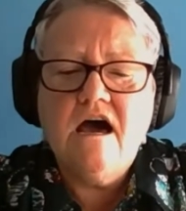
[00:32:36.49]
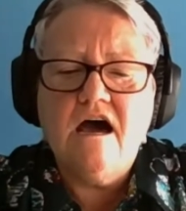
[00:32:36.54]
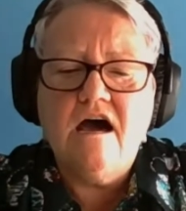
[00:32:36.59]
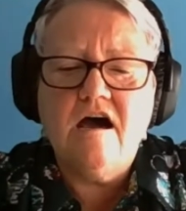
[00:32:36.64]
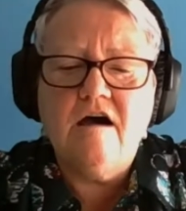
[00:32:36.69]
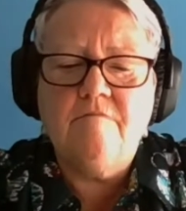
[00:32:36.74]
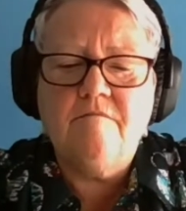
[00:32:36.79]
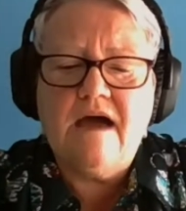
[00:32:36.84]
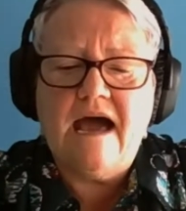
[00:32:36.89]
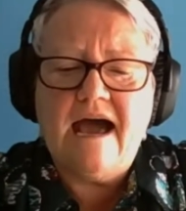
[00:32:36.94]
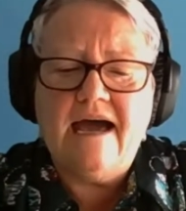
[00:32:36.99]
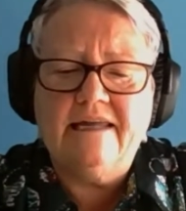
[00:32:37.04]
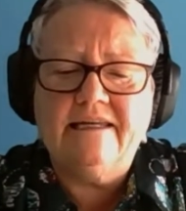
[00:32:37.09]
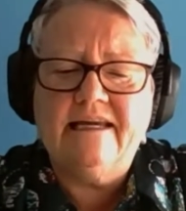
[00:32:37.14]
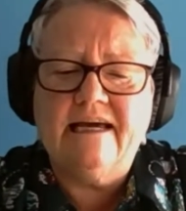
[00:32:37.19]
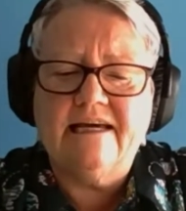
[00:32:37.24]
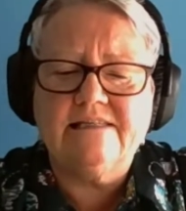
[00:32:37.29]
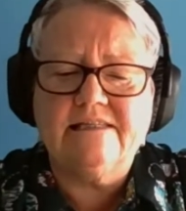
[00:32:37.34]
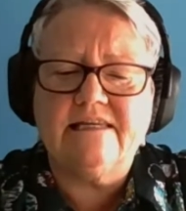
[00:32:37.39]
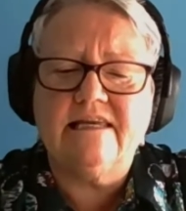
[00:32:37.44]
And
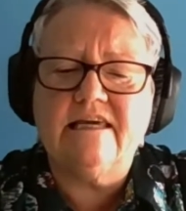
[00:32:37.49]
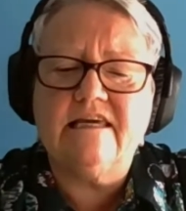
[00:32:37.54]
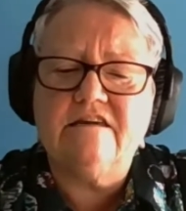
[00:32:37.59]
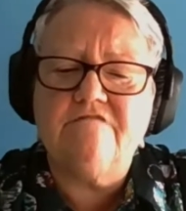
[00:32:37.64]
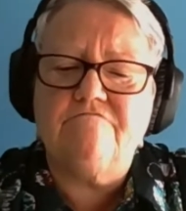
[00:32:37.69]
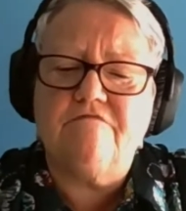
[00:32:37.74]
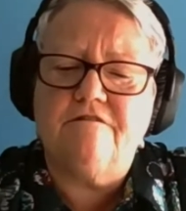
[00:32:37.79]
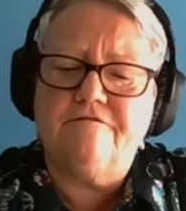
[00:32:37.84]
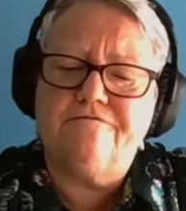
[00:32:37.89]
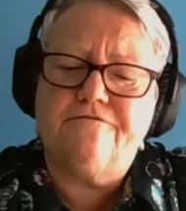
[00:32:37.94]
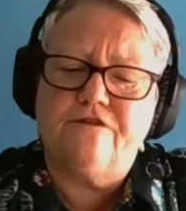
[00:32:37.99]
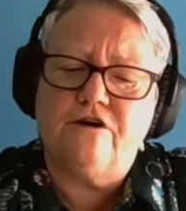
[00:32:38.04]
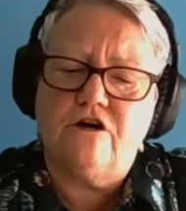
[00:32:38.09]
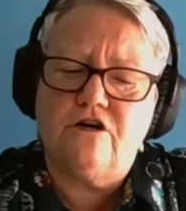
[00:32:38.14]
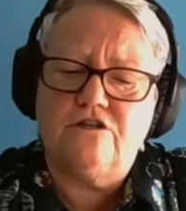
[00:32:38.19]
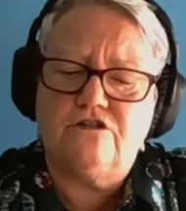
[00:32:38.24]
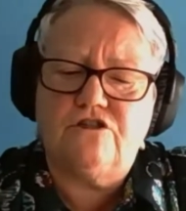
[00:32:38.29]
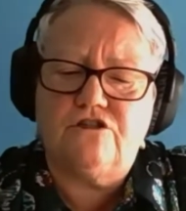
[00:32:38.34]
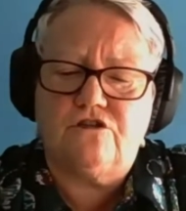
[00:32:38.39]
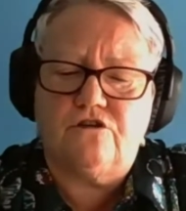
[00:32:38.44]
as he
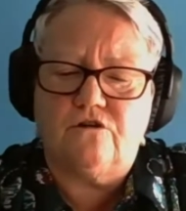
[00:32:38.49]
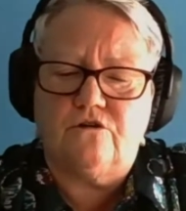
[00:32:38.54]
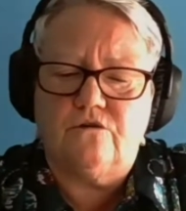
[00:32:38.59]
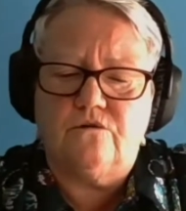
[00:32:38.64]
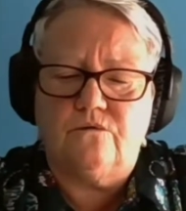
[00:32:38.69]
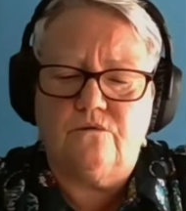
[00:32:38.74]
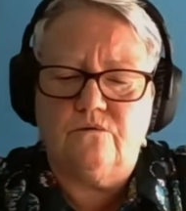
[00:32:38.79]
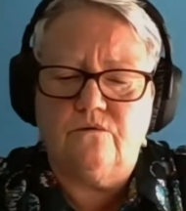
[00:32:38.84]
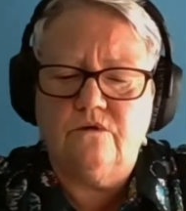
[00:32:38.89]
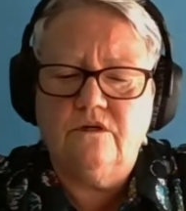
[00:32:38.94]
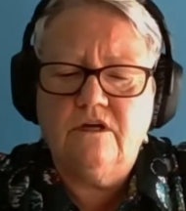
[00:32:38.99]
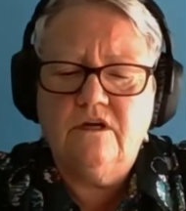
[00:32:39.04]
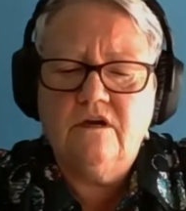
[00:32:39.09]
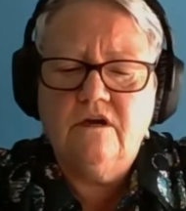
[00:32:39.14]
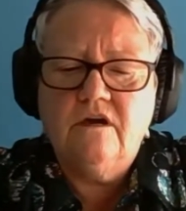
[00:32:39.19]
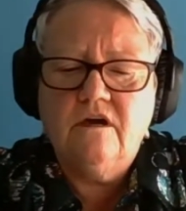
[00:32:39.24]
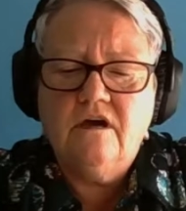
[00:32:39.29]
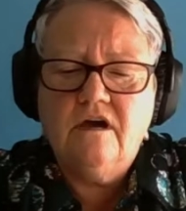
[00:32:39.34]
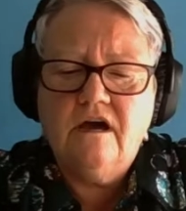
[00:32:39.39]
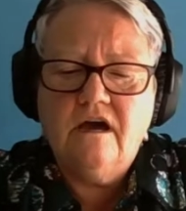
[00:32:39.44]
referred to,
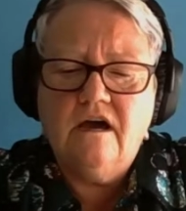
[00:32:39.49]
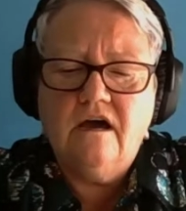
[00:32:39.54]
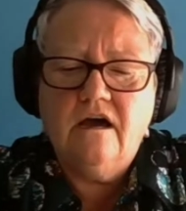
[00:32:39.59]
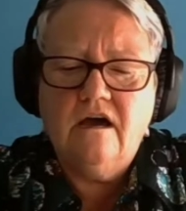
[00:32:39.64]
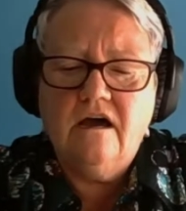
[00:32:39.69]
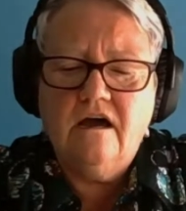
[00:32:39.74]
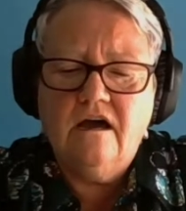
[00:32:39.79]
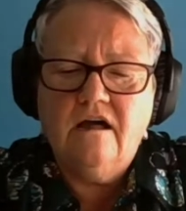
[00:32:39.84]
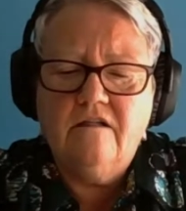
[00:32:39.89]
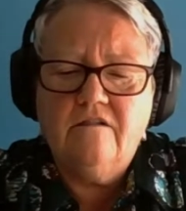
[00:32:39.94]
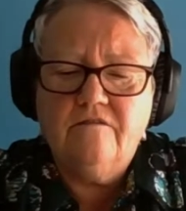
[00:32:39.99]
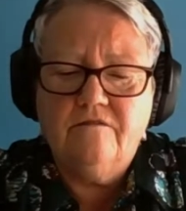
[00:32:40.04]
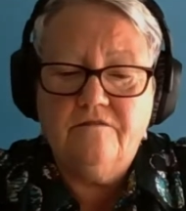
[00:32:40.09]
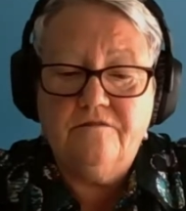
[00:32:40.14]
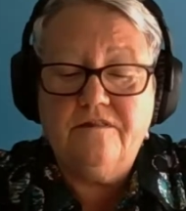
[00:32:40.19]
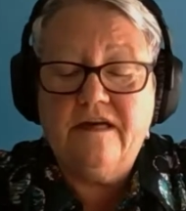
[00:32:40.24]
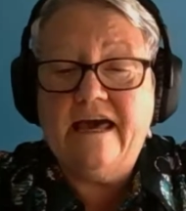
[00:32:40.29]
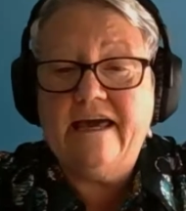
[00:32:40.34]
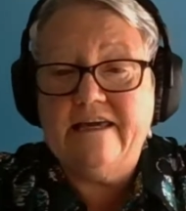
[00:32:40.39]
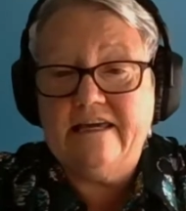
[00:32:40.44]

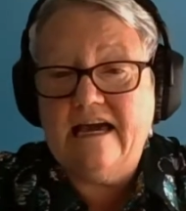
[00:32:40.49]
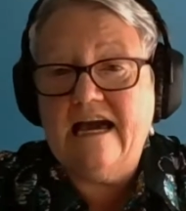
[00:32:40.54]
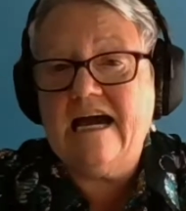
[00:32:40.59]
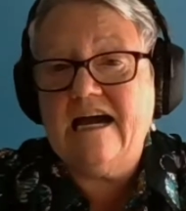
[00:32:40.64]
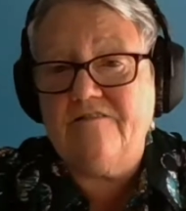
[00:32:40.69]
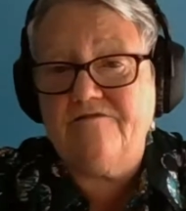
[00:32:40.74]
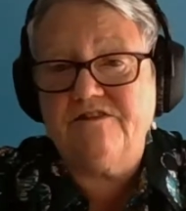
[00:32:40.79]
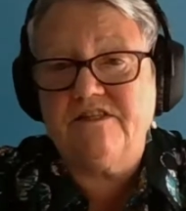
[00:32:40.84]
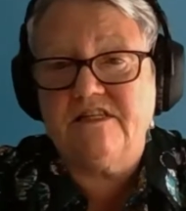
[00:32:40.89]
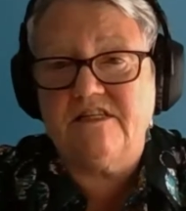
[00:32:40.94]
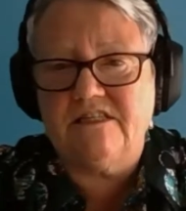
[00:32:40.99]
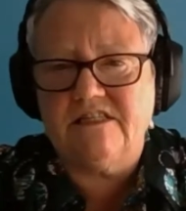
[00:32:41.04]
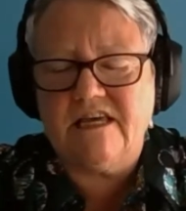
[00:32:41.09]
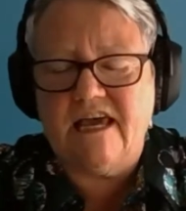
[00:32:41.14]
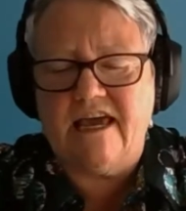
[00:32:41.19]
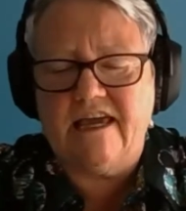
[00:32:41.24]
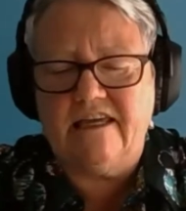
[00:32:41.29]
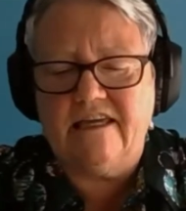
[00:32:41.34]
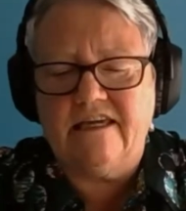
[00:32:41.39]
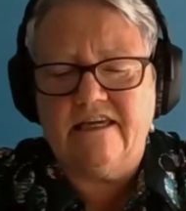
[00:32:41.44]
they have to
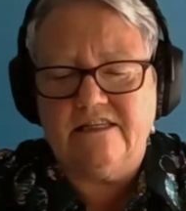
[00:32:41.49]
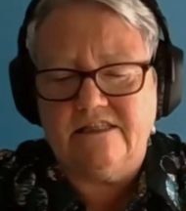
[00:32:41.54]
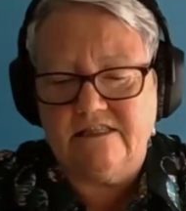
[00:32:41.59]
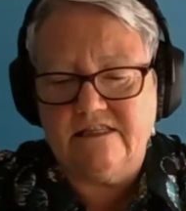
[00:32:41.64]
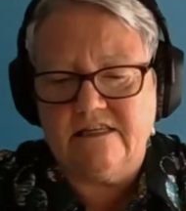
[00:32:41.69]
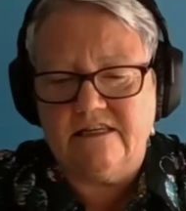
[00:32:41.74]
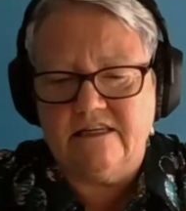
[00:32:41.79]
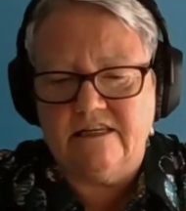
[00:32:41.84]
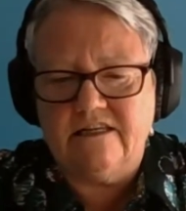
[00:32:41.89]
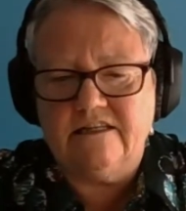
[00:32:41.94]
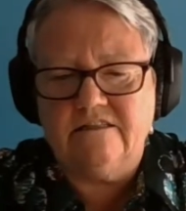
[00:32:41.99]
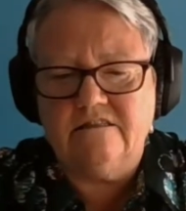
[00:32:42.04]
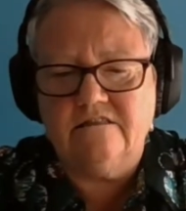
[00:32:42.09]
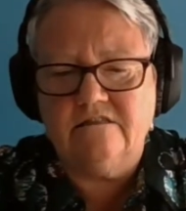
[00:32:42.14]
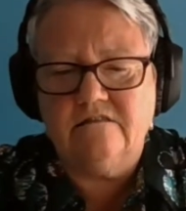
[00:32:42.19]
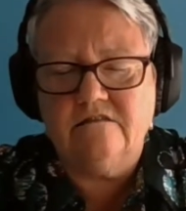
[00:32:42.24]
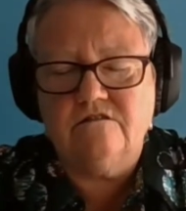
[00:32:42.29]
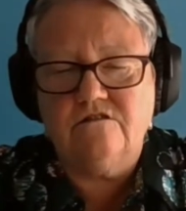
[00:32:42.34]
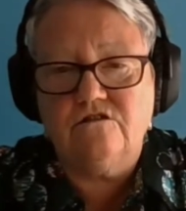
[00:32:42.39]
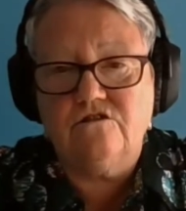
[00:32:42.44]
take
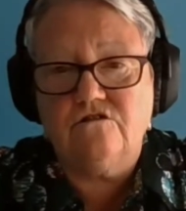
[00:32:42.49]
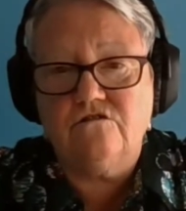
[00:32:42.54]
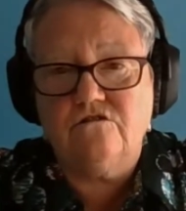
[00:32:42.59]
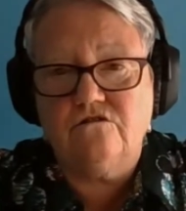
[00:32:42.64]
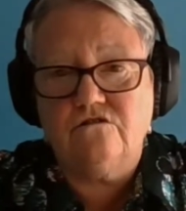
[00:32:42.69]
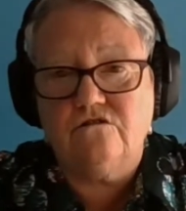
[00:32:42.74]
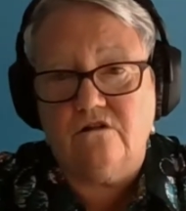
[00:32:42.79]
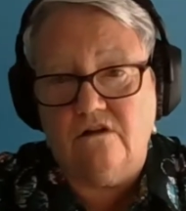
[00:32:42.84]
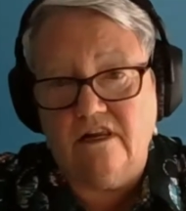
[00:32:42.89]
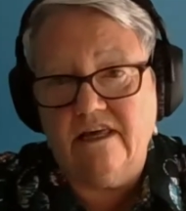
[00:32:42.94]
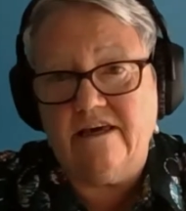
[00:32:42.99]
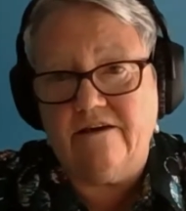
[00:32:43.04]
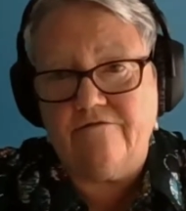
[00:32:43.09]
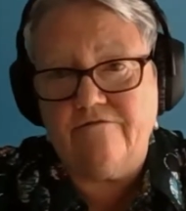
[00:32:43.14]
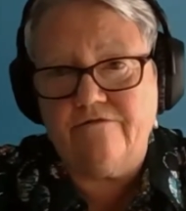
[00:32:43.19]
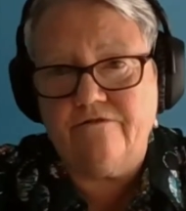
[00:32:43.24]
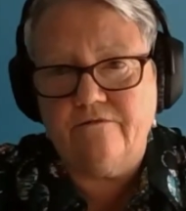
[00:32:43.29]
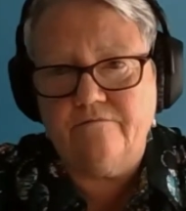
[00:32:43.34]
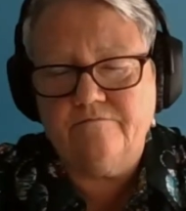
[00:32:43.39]
insulin to live.